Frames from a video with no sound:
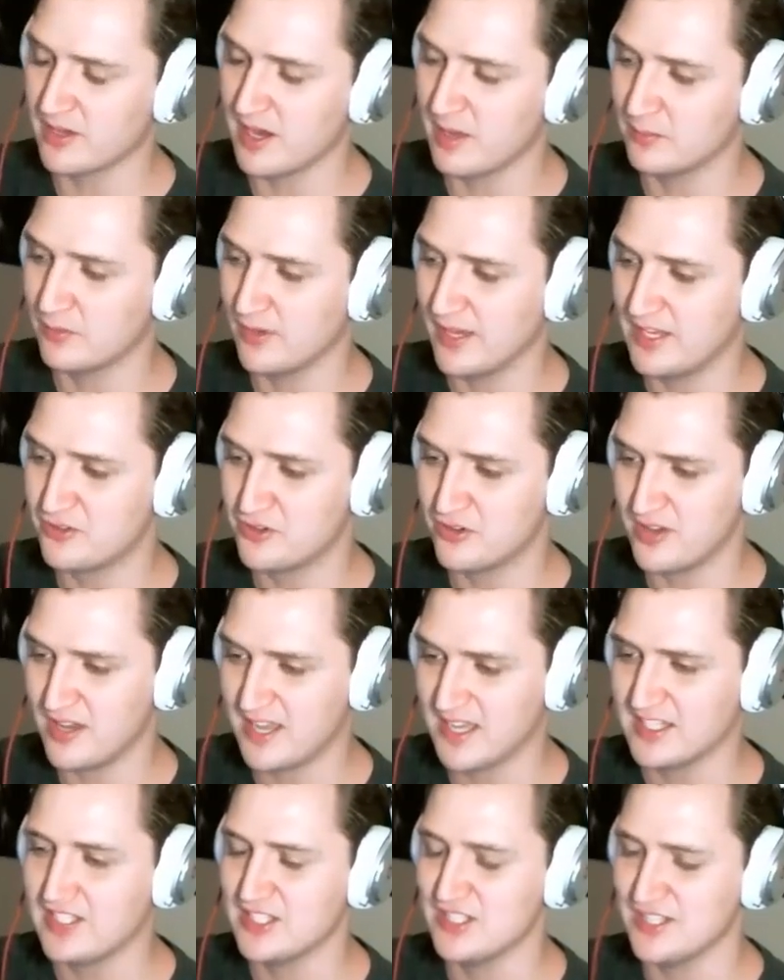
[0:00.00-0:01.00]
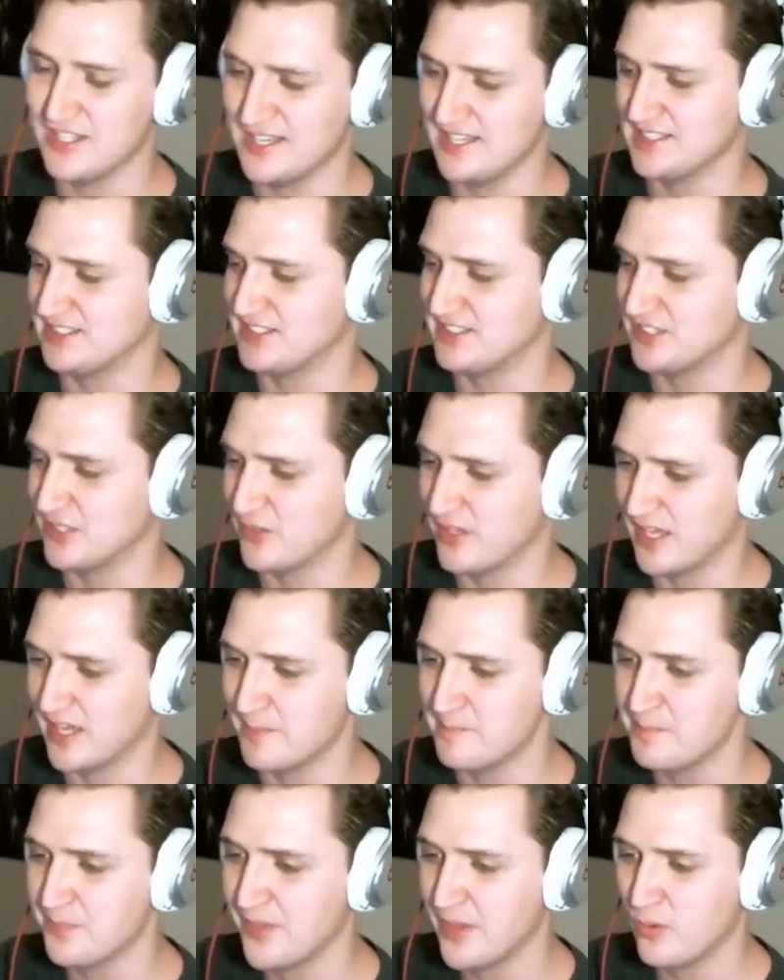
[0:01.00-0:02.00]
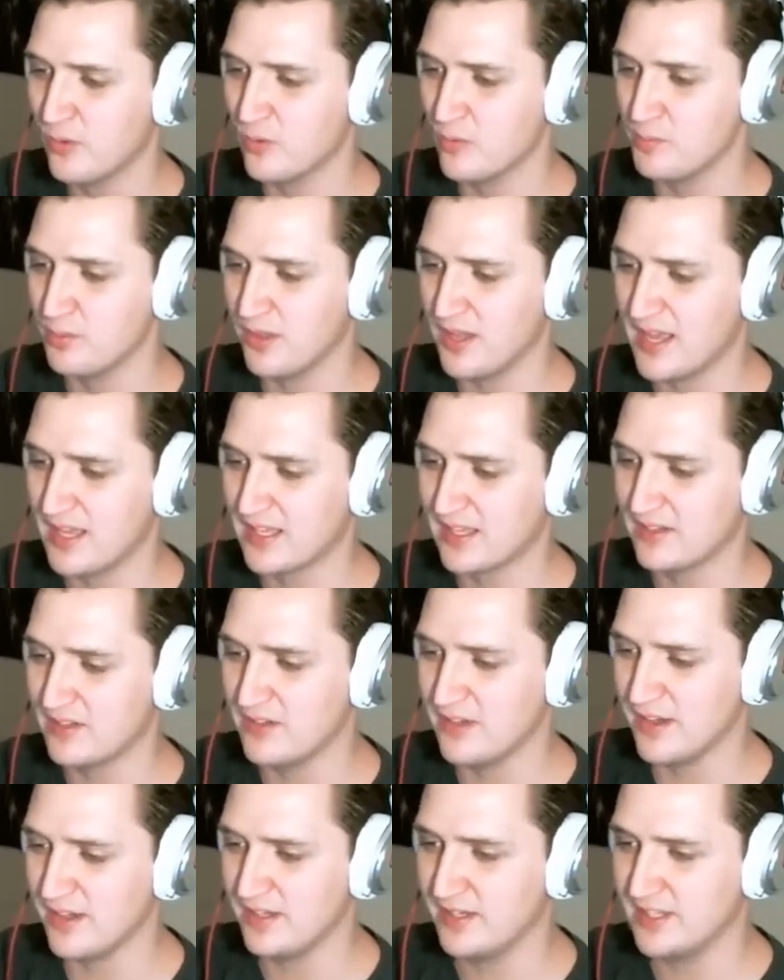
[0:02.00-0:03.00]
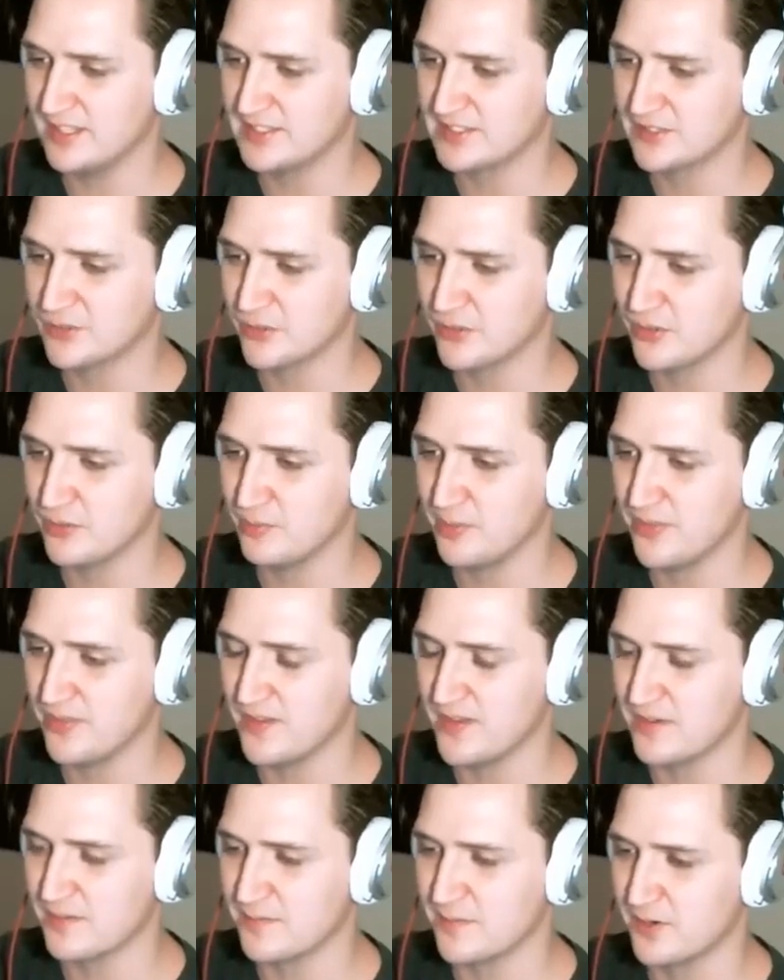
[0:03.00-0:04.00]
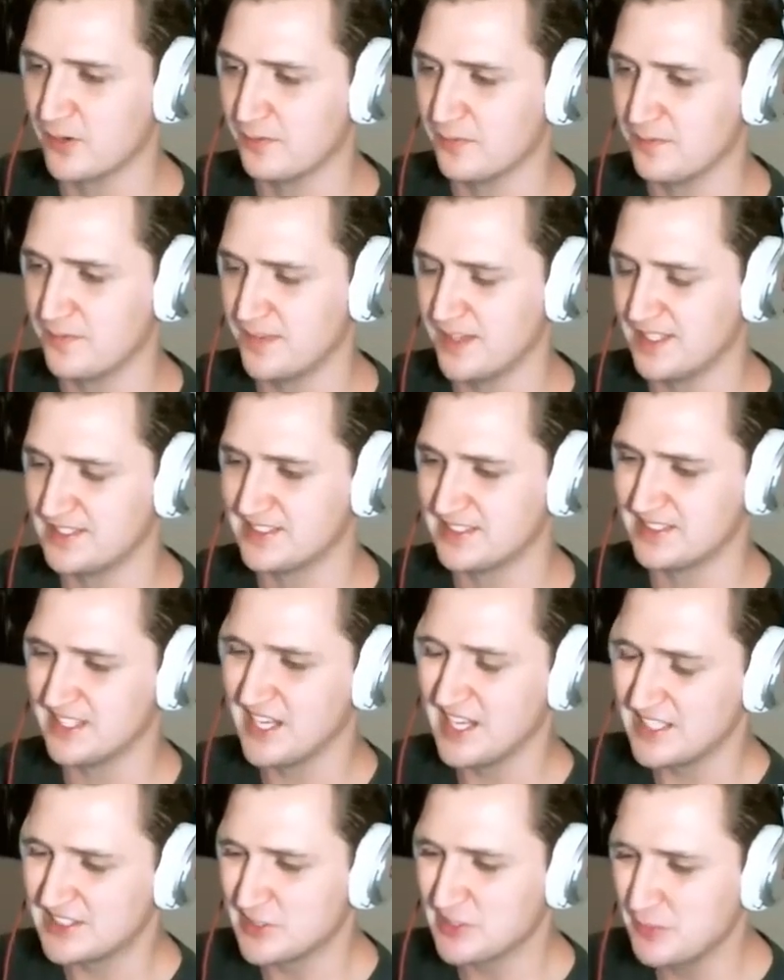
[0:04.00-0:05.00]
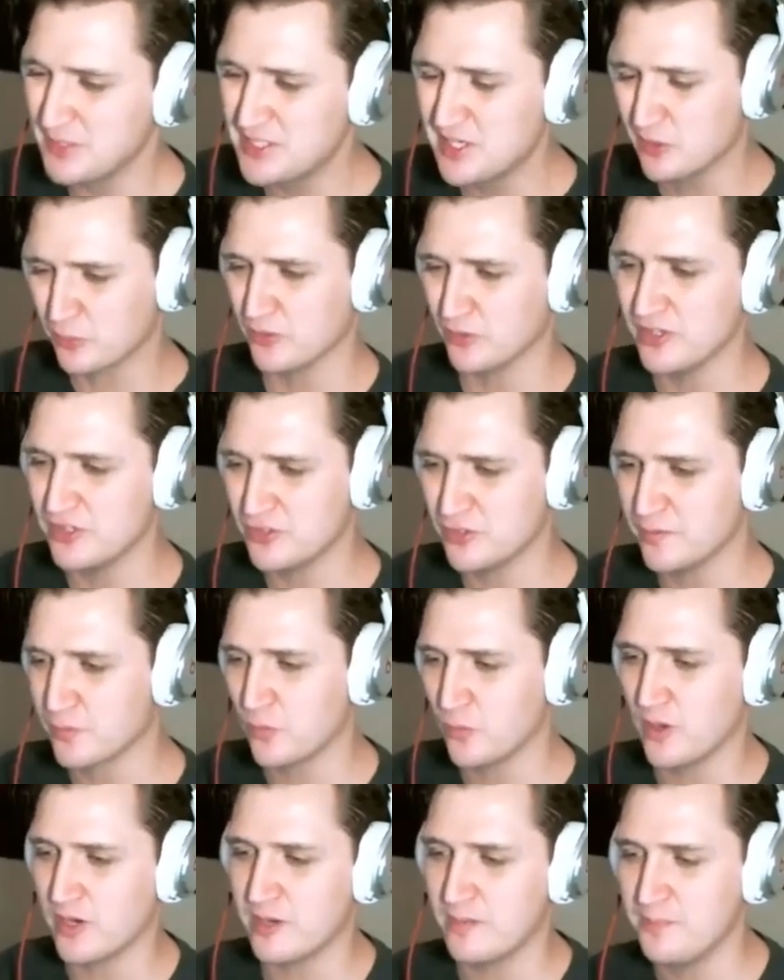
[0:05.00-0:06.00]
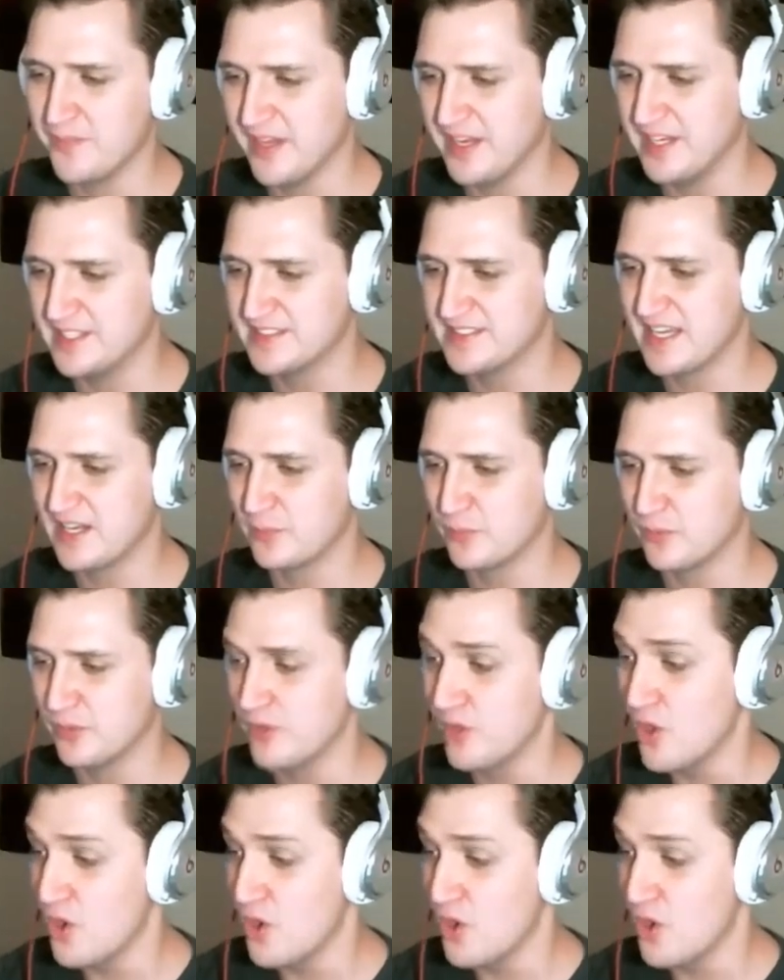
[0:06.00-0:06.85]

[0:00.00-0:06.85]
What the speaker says: I'm glad you're not. Yes. Okay. We block. None gets through, but the Infernal Fist. So we don't really 2-for-1 him. He just had a really...